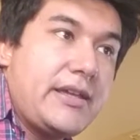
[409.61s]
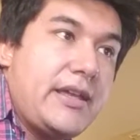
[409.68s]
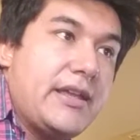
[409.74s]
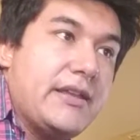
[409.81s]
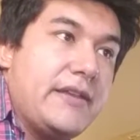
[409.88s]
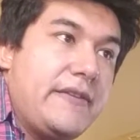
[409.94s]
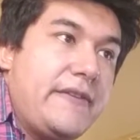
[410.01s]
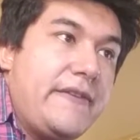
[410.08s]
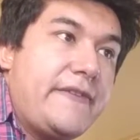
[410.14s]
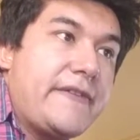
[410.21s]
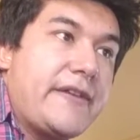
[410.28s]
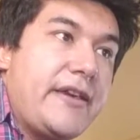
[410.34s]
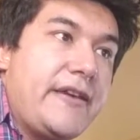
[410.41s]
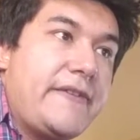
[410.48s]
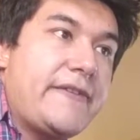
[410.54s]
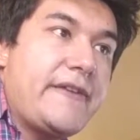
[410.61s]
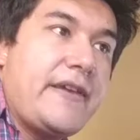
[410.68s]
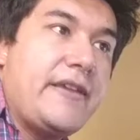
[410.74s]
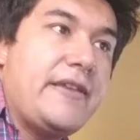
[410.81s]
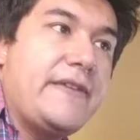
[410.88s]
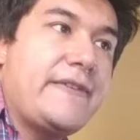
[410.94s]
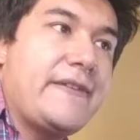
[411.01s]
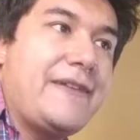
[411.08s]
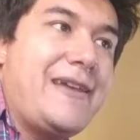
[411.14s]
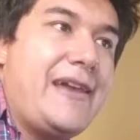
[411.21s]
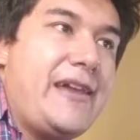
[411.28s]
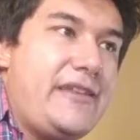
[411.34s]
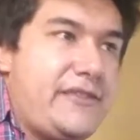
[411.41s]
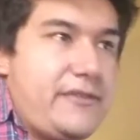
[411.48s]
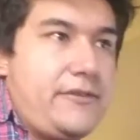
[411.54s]
And in this case, it is an
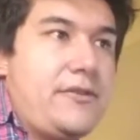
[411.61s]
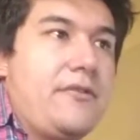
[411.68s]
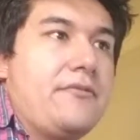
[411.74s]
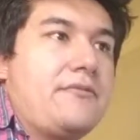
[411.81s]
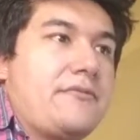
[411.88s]
8th note